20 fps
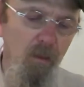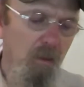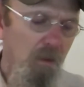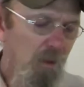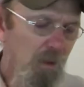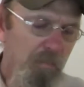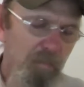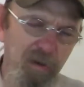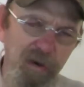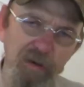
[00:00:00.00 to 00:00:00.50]

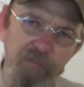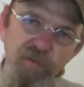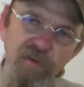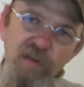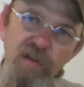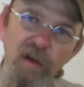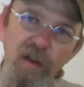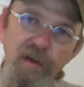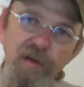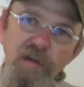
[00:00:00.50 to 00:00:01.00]
It might have a
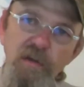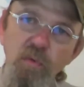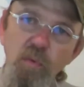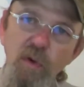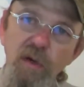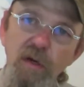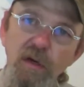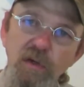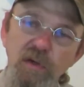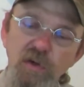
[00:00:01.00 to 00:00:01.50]
slight
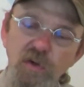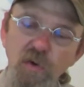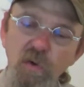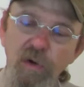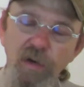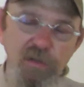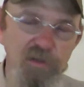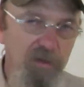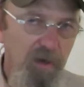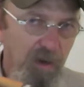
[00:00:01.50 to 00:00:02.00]
sweetness to it.
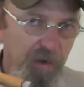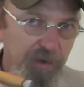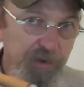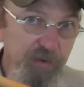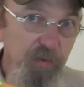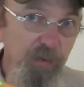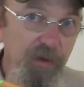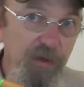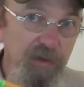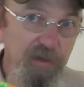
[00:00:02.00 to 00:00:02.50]
It's not a
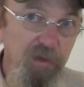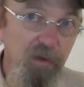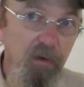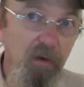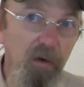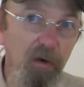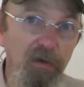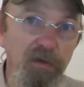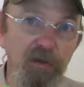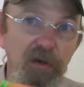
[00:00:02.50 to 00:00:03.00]
sweetened
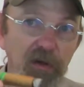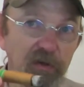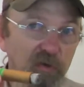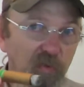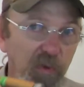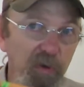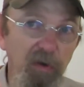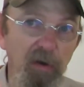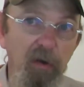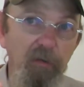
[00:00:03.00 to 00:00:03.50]
cigar. It's not
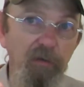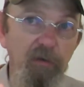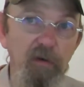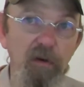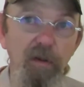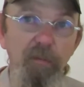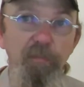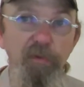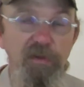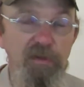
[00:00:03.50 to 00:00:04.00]
sweetened on the
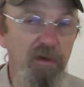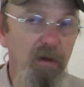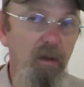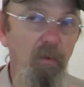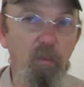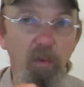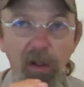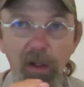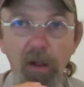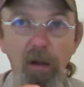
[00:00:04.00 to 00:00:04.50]
tip. It's not,
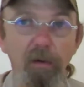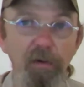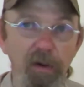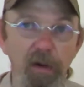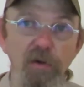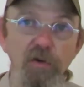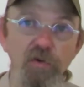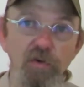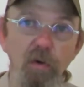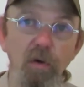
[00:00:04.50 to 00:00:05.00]
wow, it has
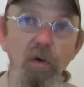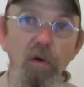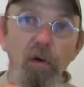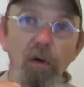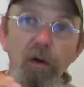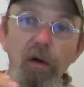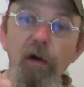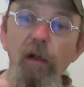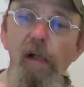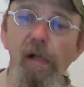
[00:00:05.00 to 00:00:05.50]
sugar on
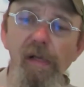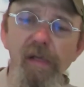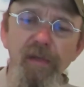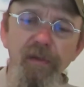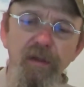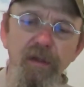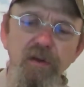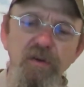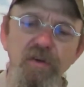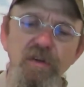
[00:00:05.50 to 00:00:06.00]
it.
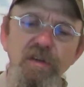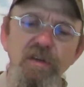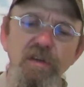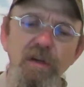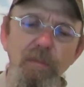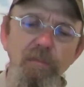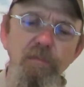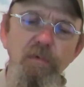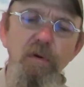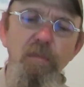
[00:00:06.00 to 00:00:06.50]
It's just
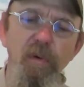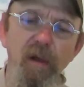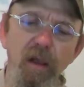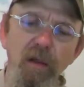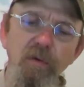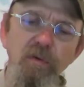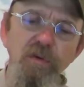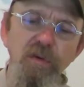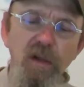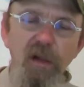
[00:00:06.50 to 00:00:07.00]
some
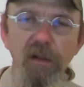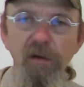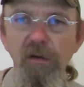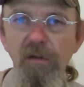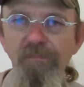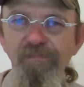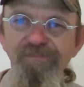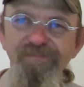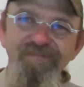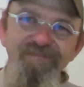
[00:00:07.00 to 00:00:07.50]
tobaccos kind
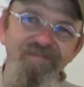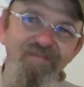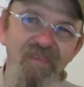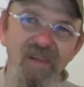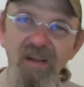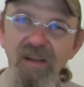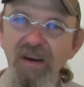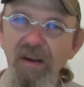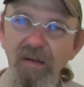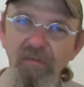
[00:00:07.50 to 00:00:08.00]
of
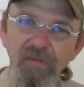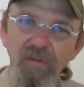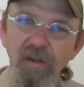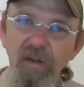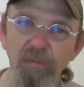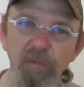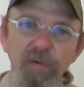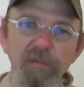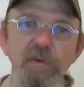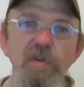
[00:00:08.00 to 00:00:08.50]
have a little
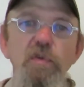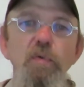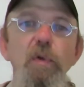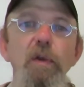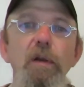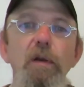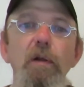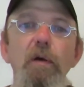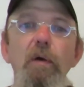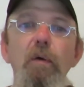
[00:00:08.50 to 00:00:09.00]
bit of a sweet
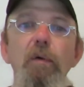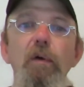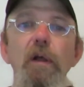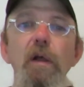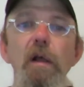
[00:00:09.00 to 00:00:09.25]
note.